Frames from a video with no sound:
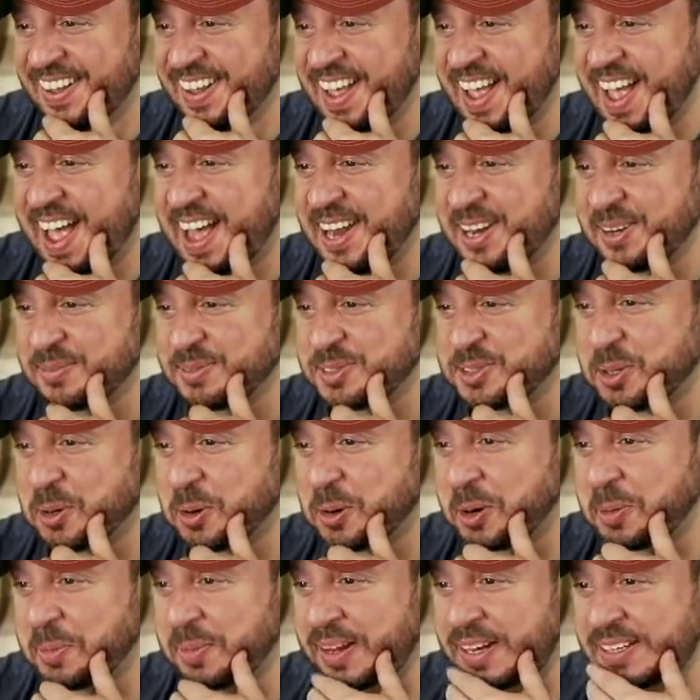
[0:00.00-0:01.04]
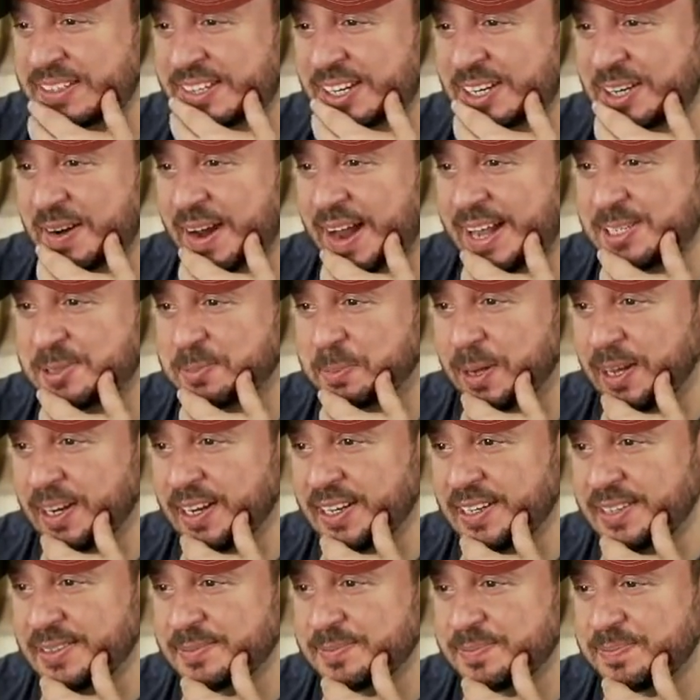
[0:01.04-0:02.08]
Adam Dorman, congrats,
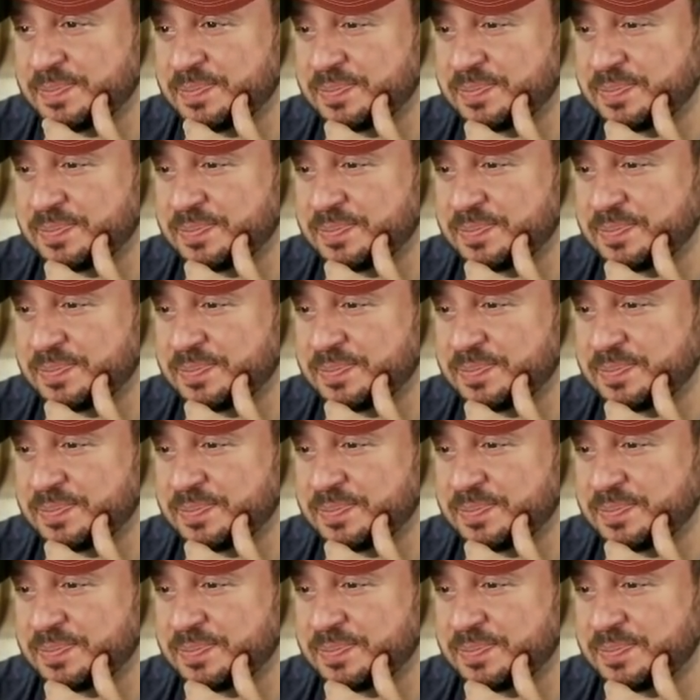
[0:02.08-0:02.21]
buddy.